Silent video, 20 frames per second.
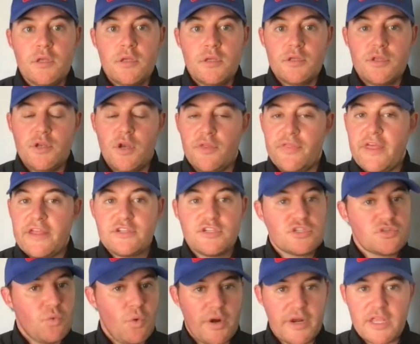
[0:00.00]
they
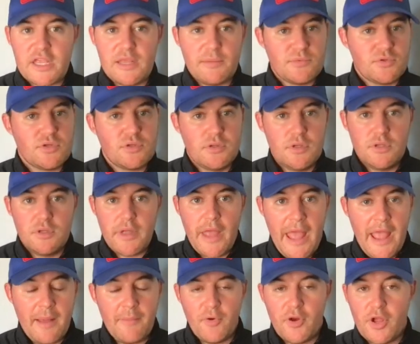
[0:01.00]
just want to keep
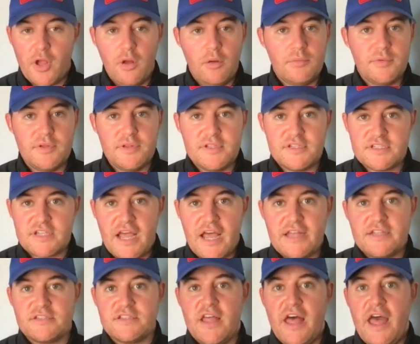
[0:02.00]
hammering home to these
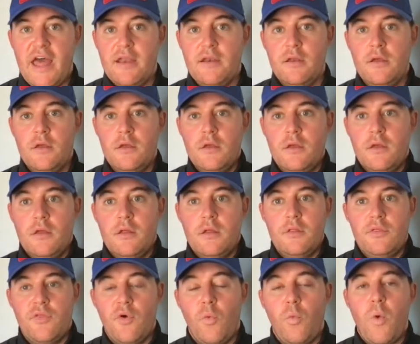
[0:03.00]
guys that
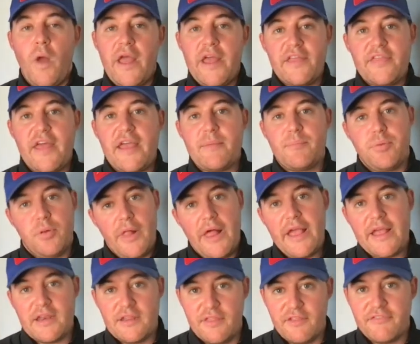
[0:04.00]
the way they
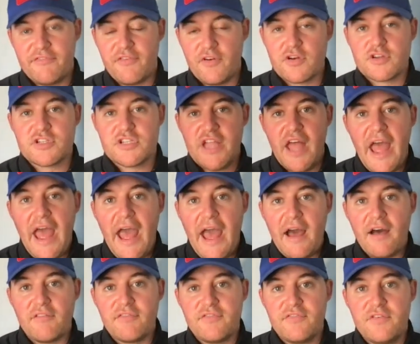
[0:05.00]
played in the first
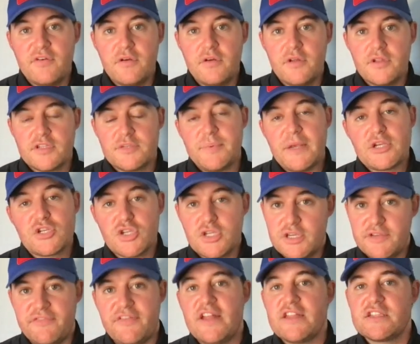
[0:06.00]
half, especially
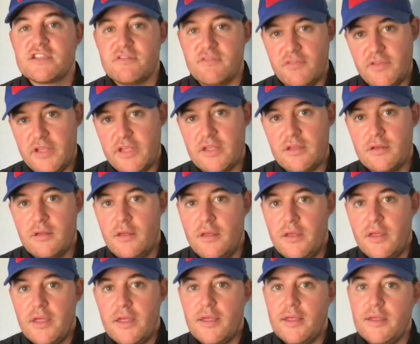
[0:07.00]
defensively,
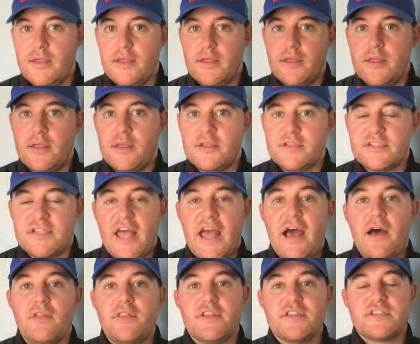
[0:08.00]
is
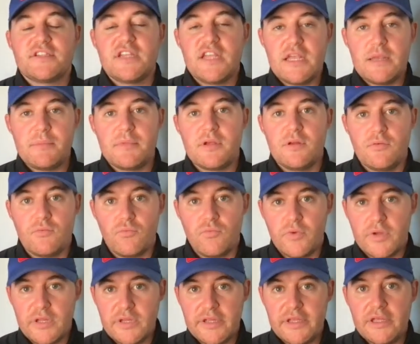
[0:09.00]
how this team can
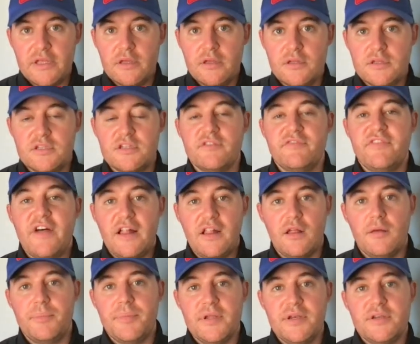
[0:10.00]
really
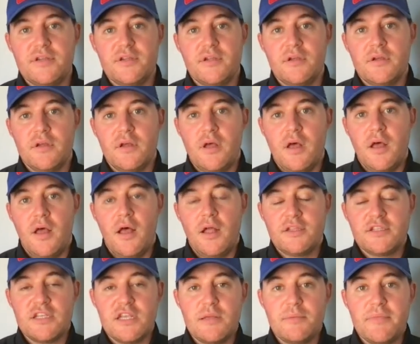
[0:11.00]
develop into a
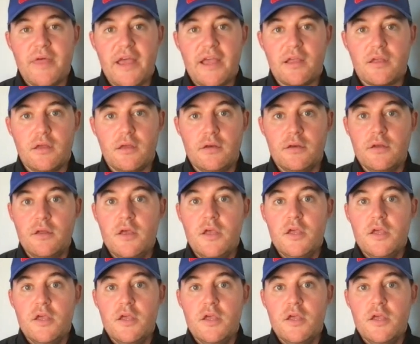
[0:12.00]
team that can,